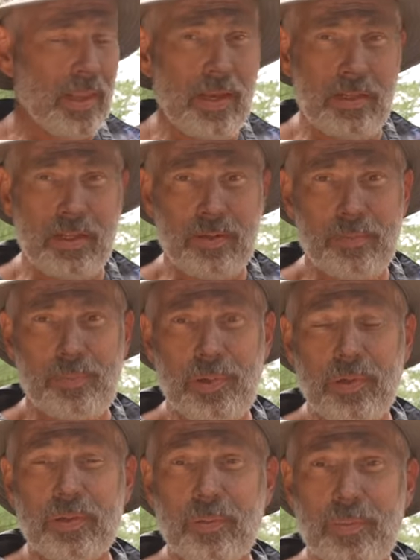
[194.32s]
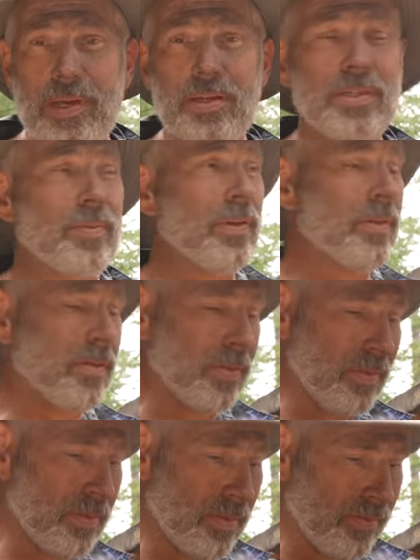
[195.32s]
and then built a basement.
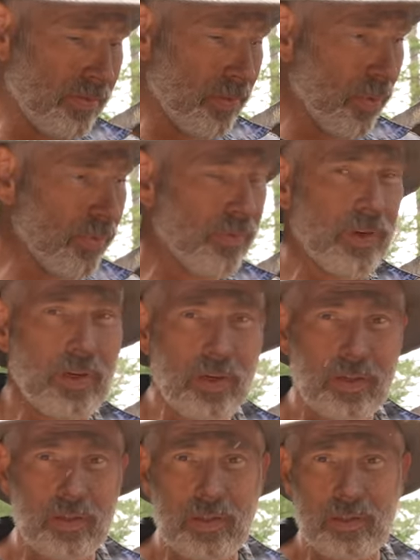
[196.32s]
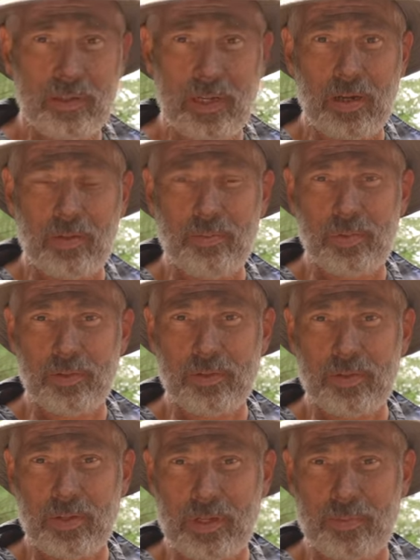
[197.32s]
So it's four feet down,
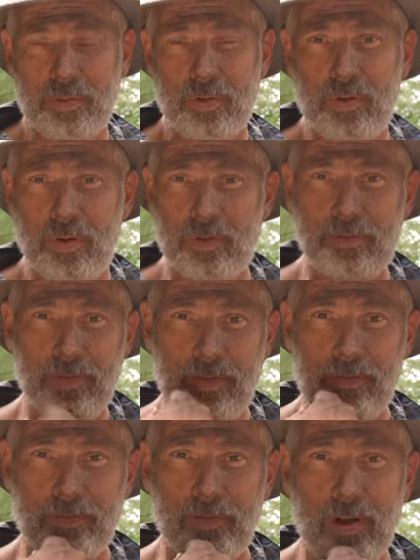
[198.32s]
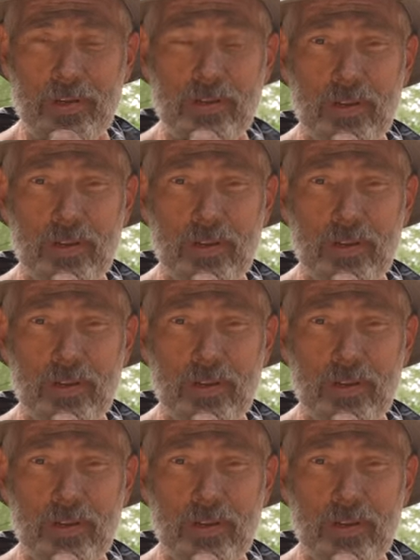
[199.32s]
so that's below our, our frost